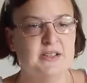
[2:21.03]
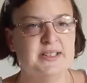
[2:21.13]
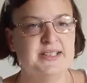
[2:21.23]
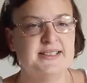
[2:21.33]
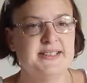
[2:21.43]

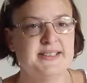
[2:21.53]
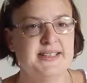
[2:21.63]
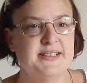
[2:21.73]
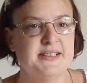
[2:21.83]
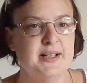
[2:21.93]
which is a
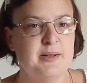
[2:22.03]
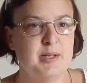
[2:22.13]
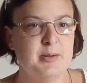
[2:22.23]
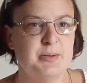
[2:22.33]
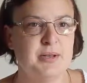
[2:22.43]
centre where
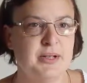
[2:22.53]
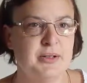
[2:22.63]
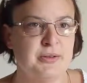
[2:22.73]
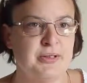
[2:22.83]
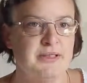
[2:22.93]
people go